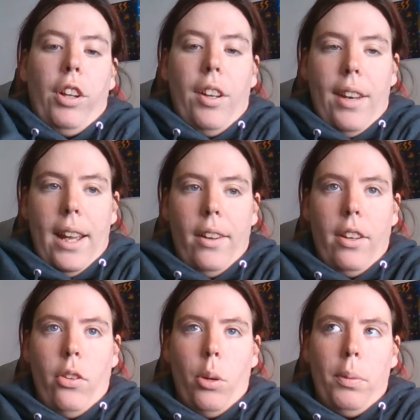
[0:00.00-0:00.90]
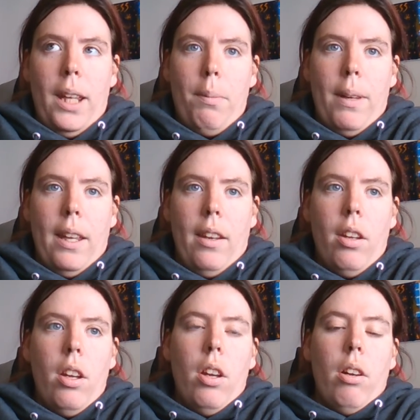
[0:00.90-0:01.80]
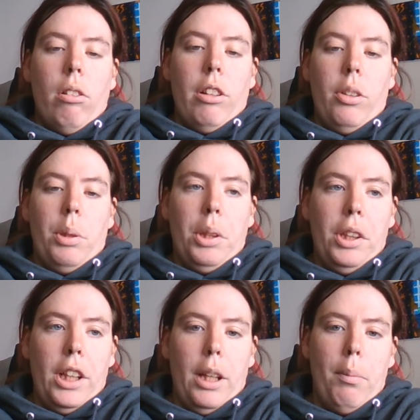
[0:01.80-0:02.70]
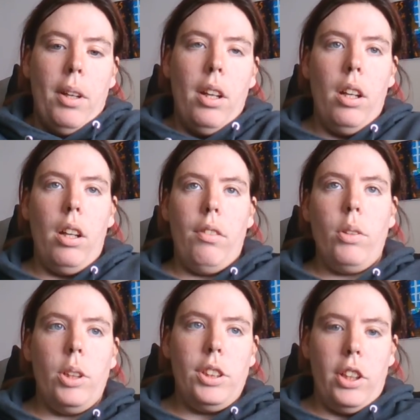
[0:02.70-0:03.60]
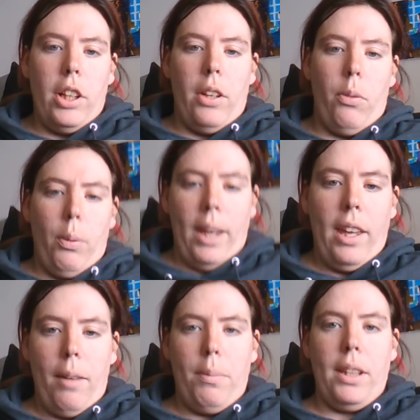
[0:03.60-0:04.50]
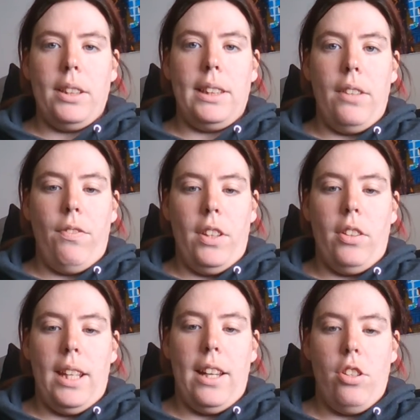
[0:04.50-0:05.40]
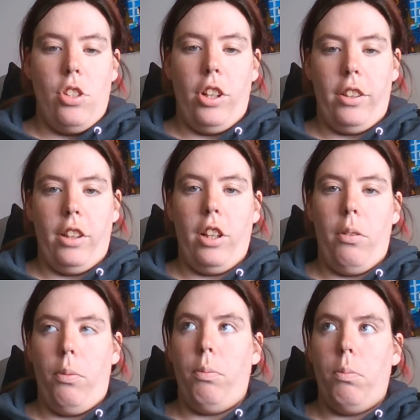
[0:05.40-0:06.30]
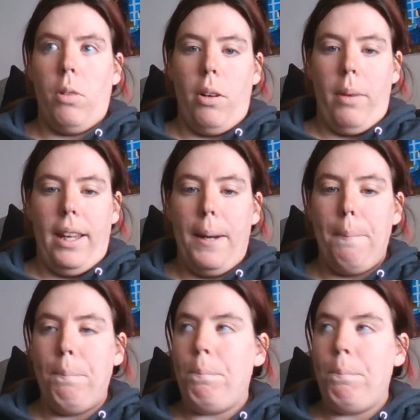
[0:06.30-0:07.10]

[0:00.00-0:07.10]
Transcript: and down into a playpen or into a crib, of course they're going to wake up because they feel that jerk. They're going to want to wake up.